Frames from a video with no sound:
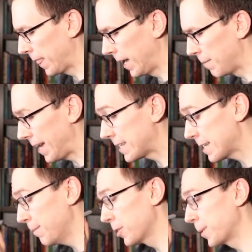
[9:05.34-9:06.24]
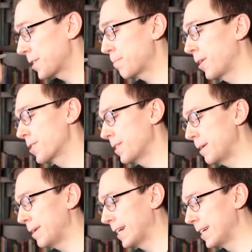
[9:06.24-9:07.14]
And similar with
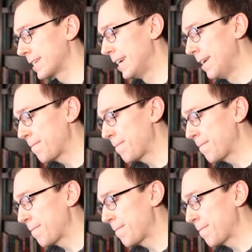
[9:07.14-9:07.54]
sparsity, because